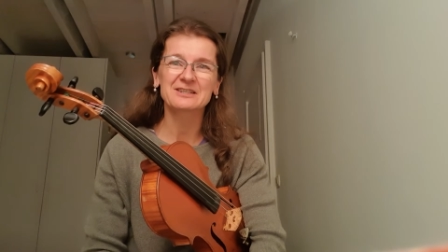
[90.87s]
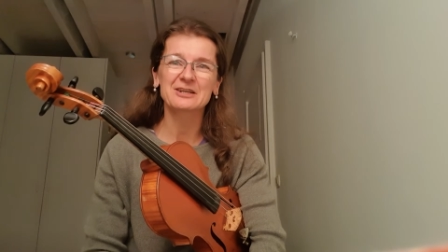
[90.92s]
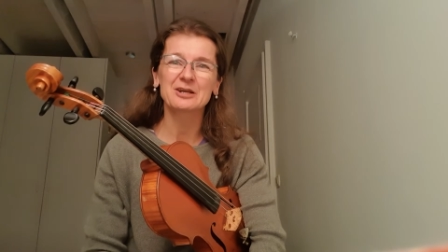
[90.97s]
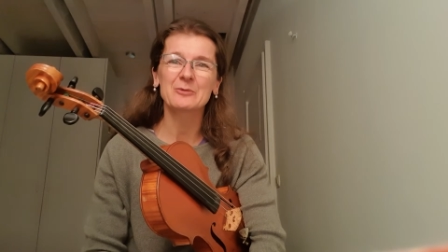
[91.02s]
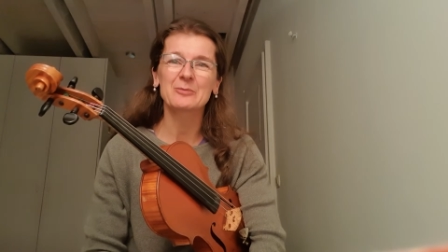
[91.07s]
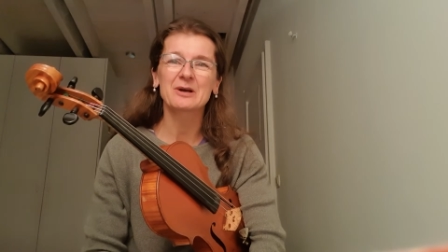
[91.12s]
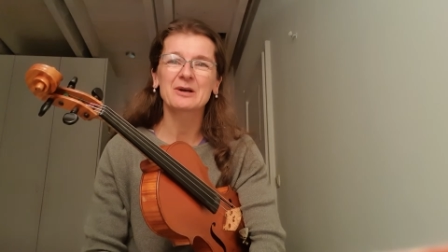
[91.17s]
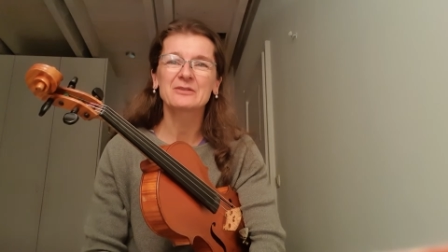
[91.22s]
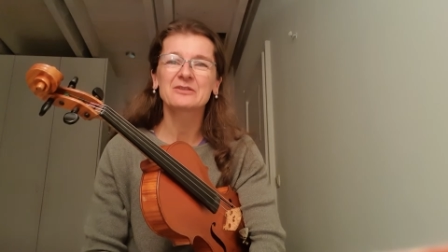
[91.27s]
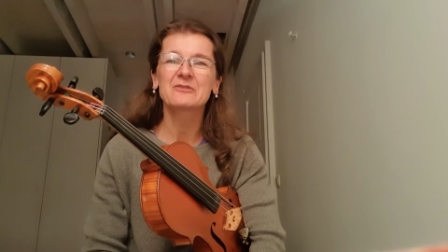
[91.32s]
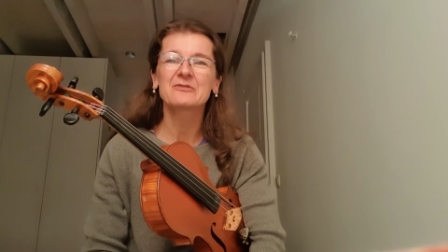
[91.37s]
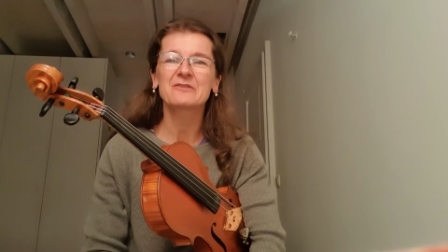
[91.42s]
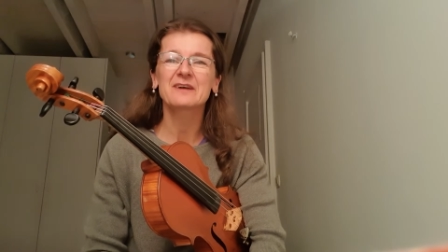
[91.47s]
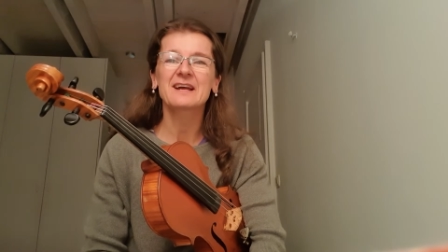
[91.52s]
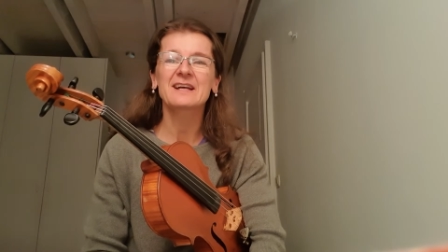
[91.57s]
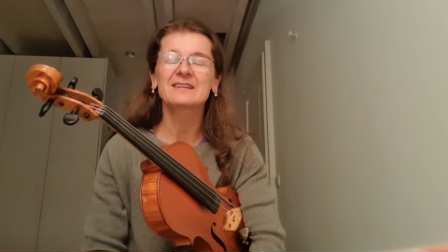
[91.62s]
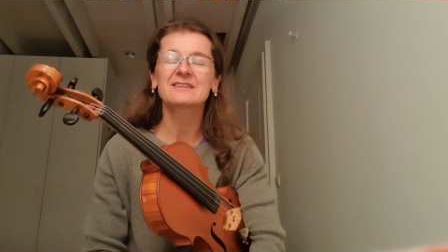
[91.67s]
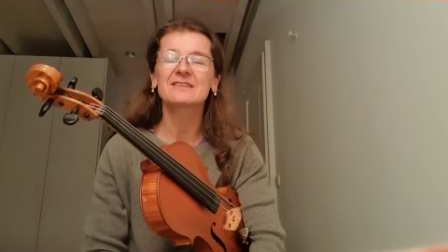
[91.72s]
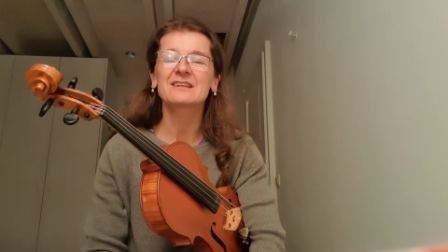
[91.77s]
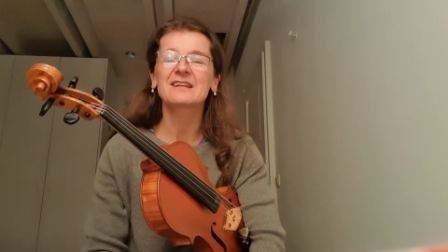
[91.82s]
about, the
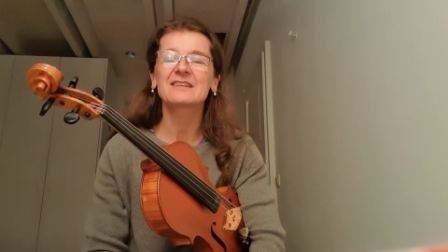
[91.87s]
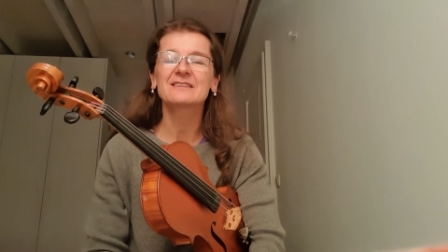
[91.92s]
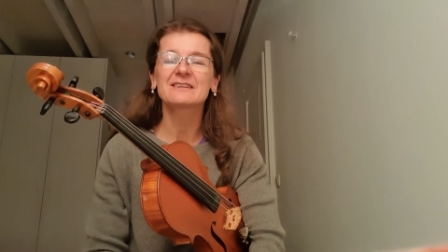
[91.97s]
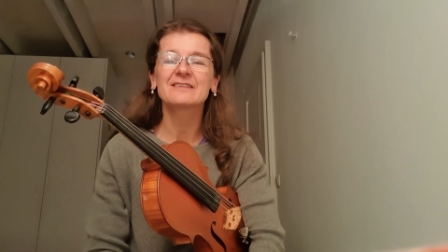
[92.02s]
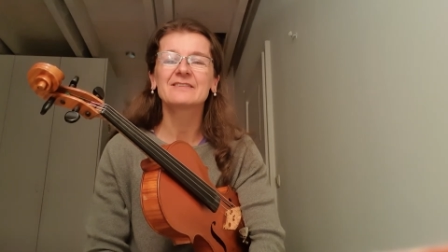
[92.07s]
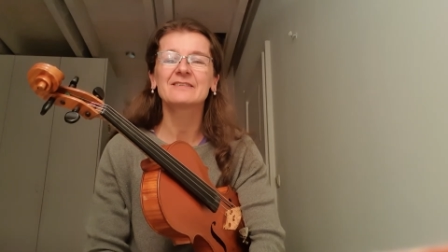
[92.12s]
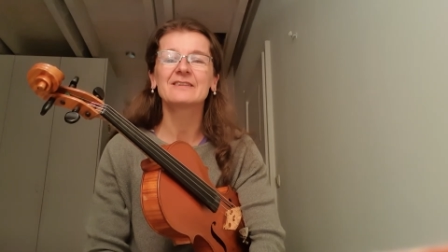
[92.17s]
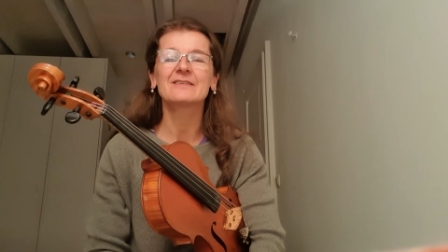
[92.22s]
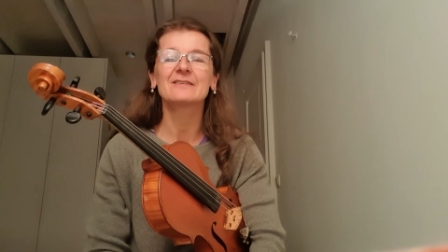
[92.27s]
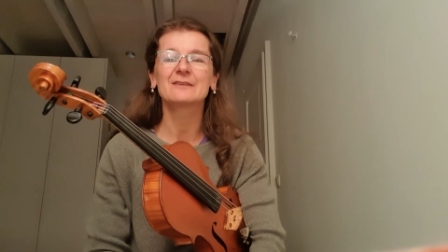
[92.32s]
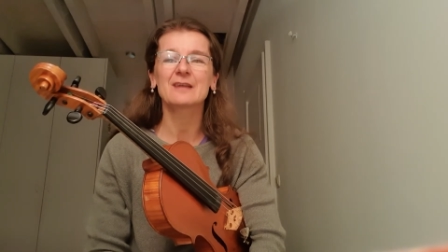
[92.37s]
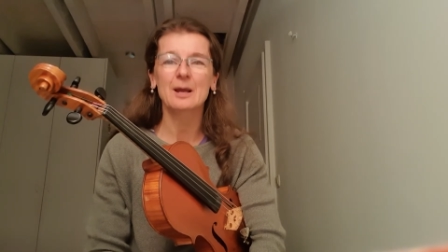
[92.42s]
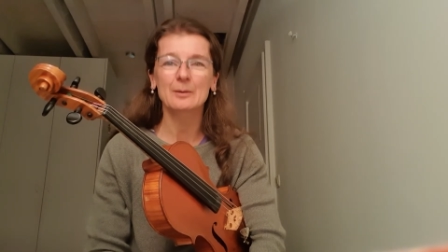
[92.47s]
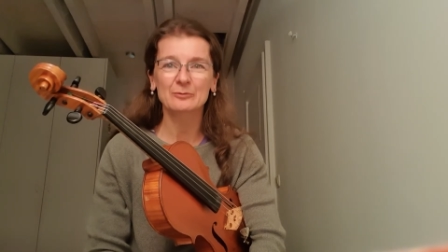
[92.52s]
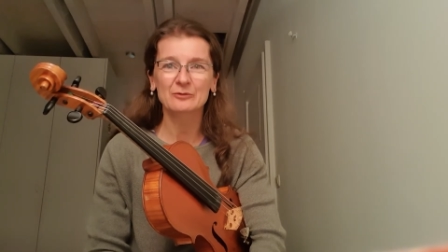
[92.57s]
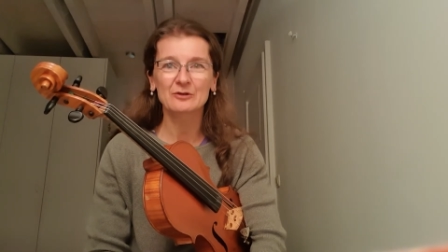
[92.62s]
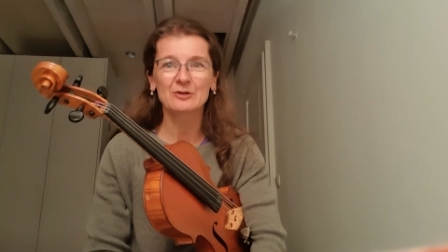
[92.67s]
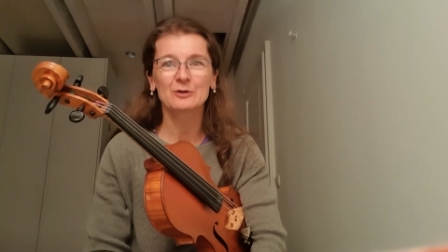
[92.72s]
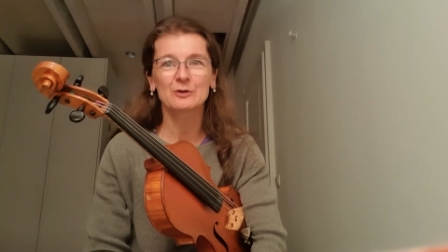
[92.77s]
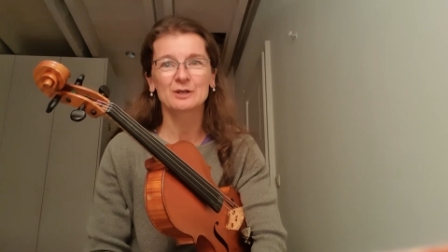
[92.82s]
fact that this is
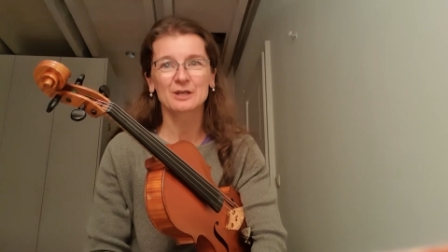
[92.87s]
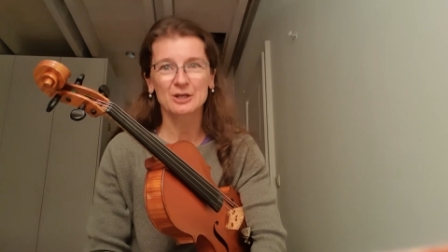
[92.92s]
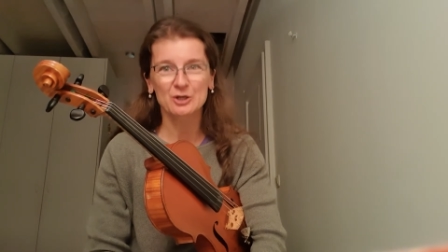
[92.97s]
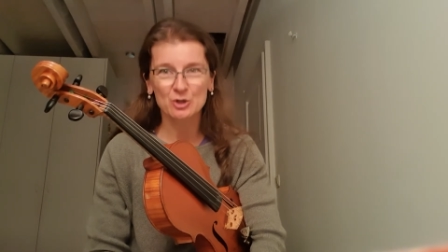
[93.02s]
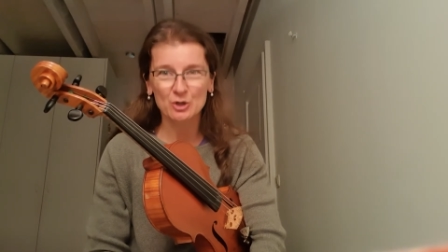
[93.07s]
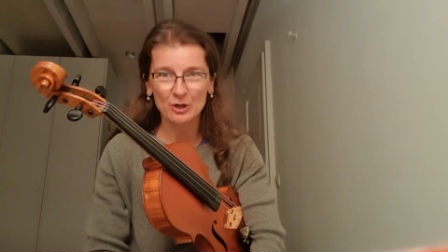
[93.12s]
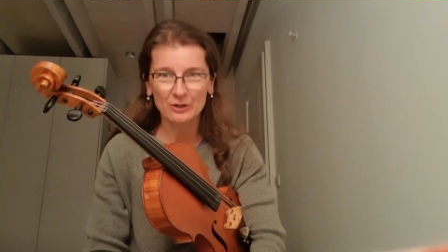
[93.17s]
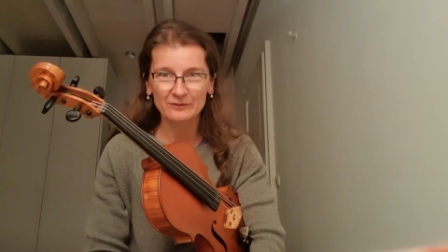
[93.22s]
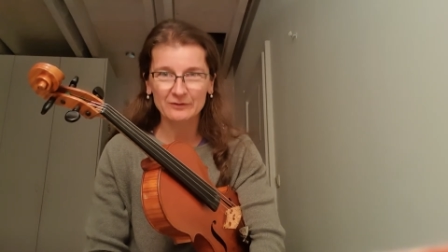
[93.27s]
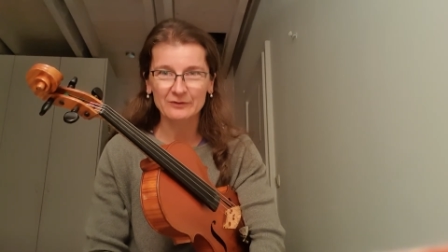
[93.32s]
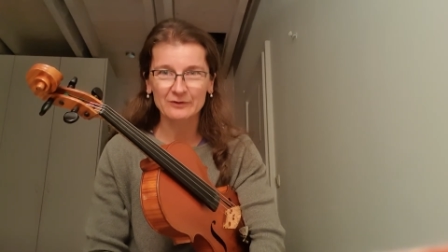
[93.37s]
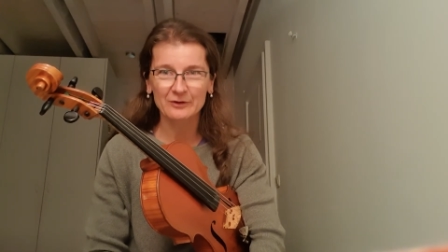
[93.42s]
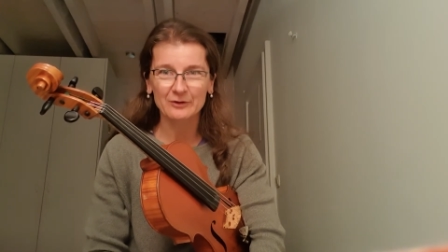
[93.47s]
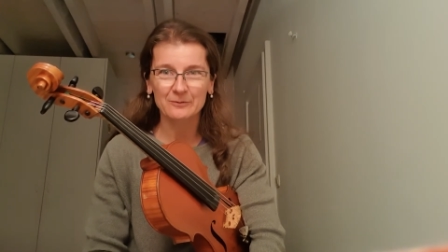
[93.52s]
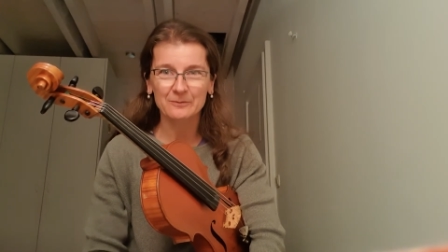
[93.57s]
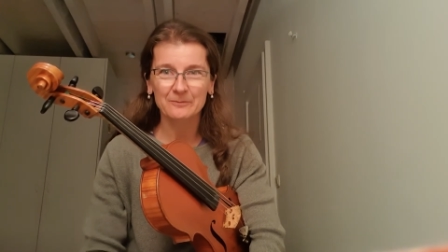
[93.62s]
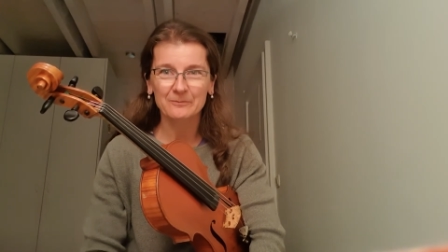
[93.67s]
absolutely not so.